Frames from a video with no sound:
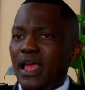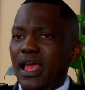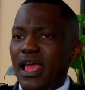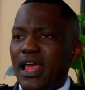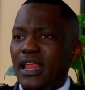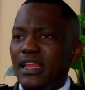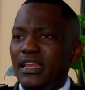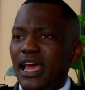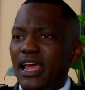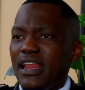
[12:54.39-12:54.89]

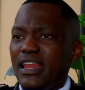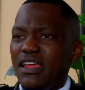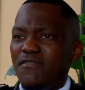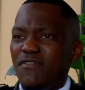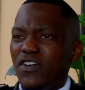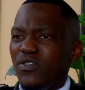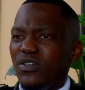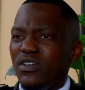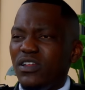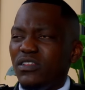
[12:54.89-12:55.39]
And I
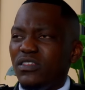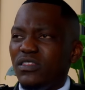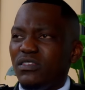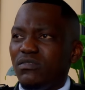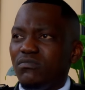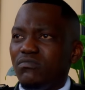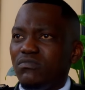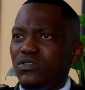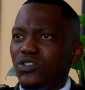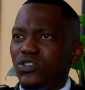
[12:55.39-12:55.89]
never really
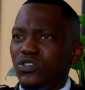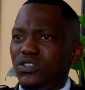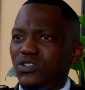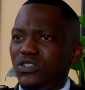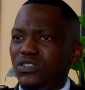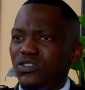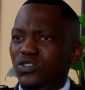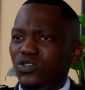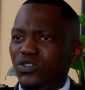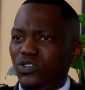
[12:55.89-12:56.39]

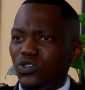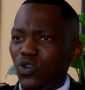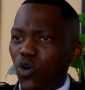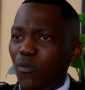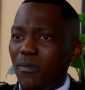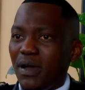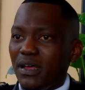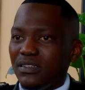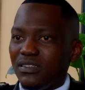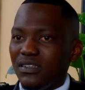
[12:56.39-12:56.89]

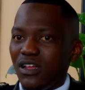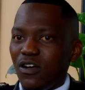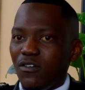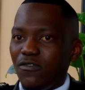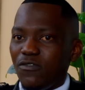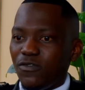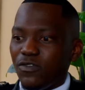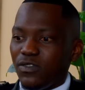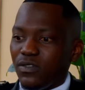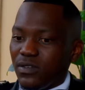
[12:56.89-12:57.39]
saw
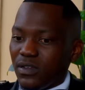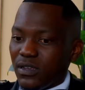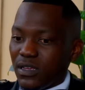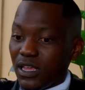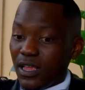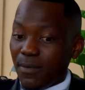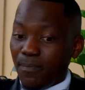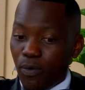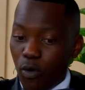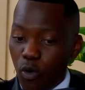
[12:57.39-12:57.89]
myself
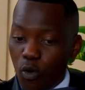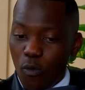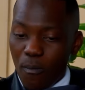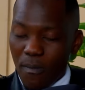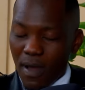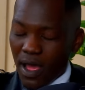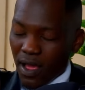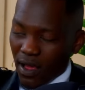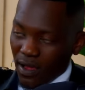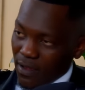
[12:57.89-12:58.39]

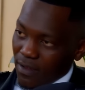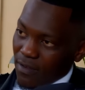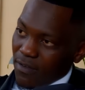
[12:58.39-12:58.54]
ngiphuma